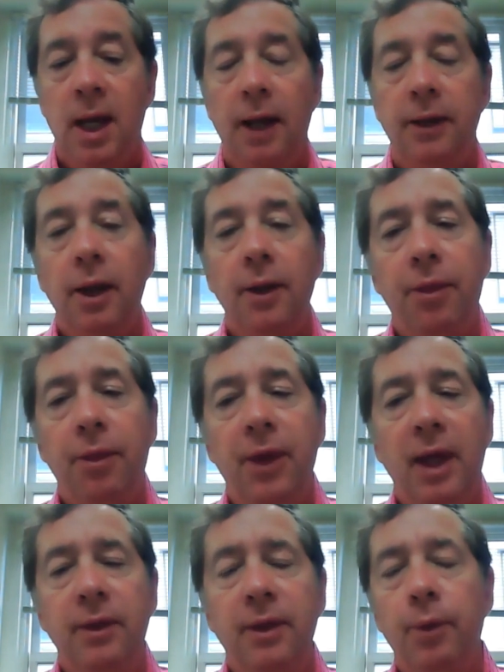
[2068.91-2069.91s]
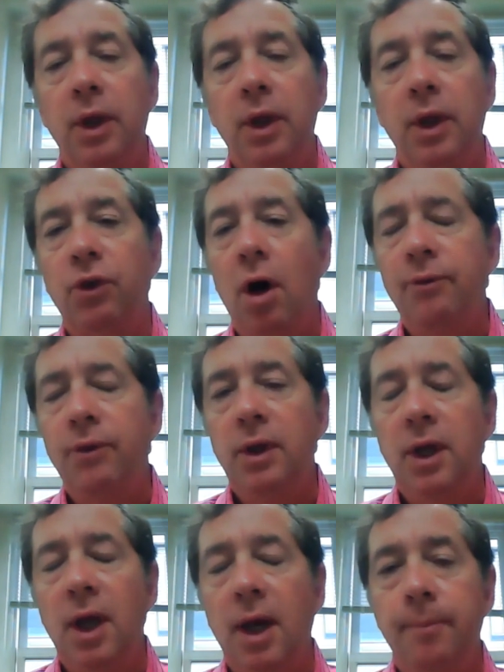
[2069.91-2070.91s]
Another thing that is
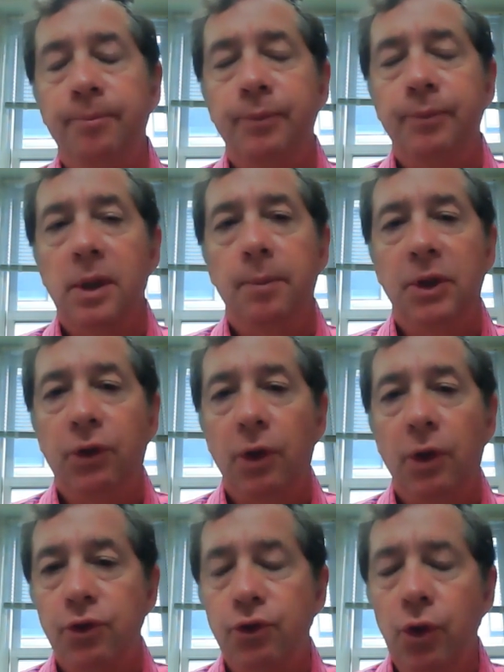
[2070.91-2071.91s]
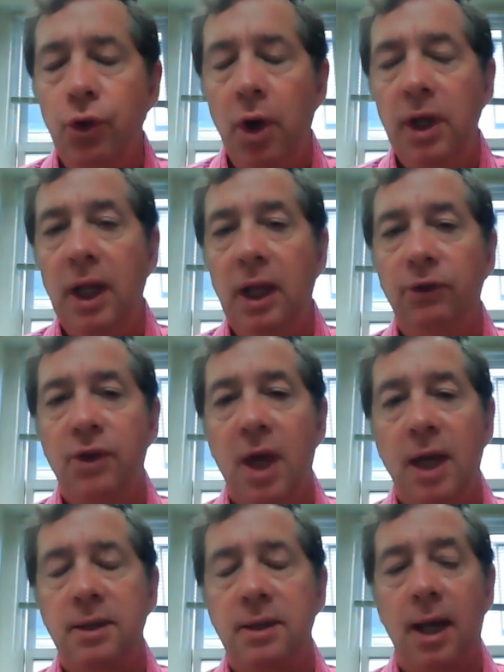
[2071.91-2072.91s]
often misunderstood is
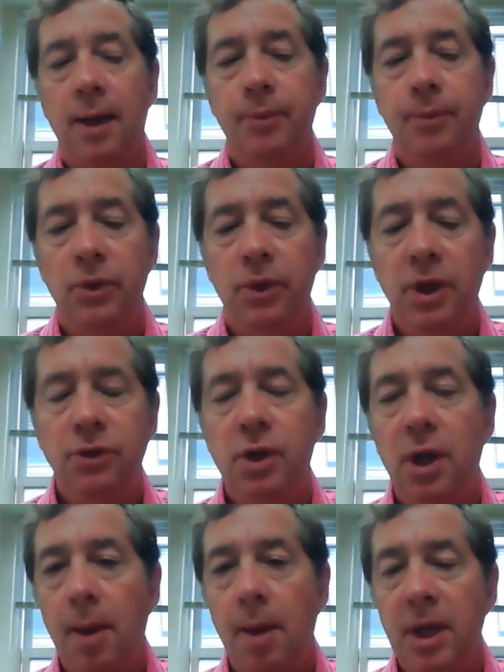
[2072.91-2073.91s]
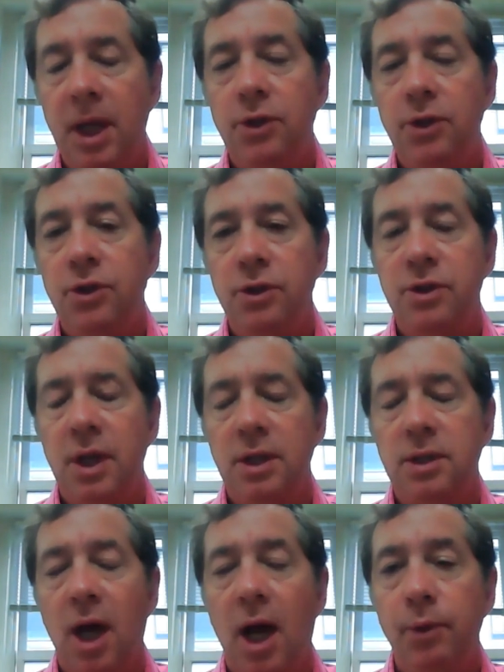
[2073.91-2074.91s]
that these denominations
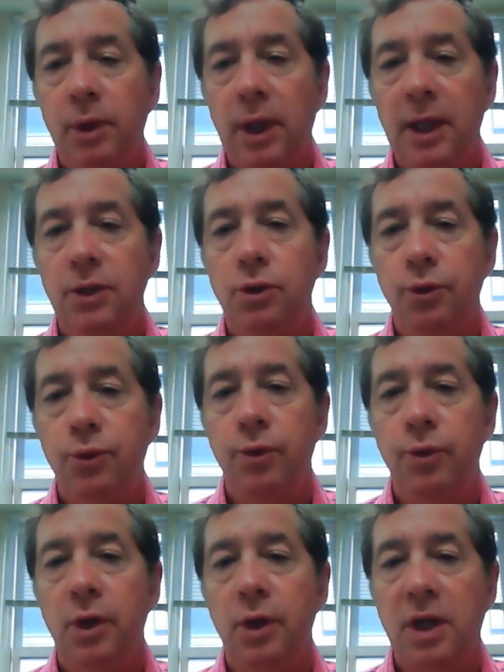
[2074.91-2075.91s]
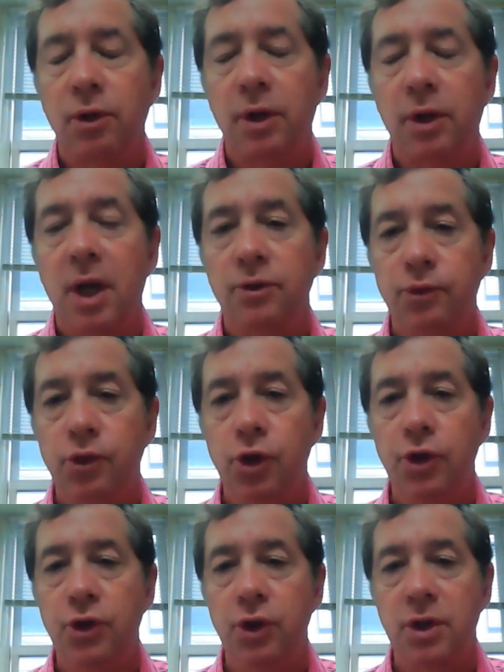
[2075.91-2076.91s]
that I relate to through the National Council of
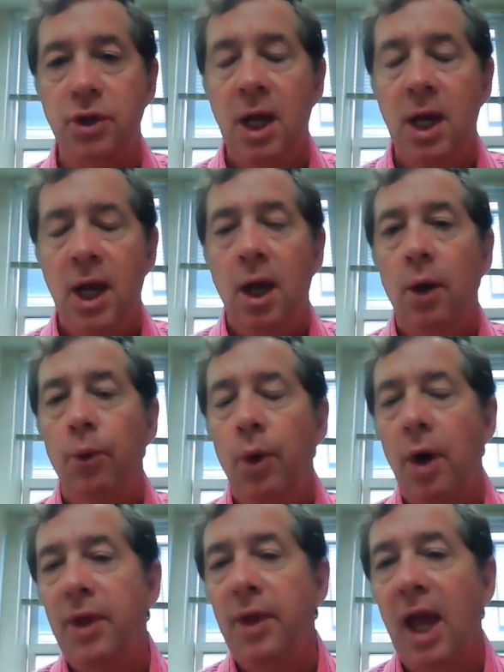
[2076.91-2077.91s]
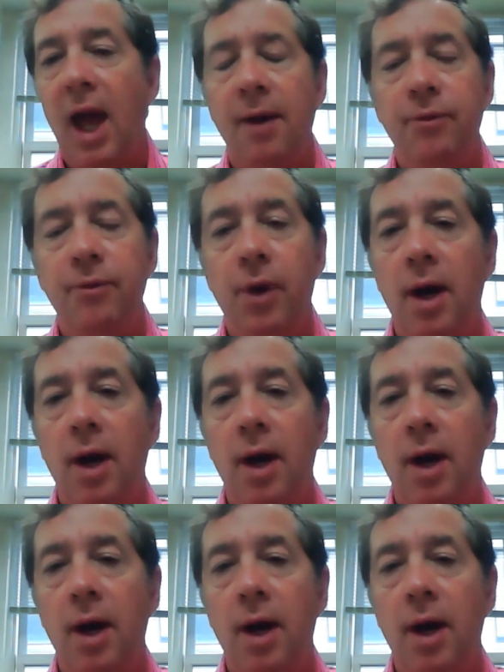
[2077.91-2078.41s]
Churches, while they have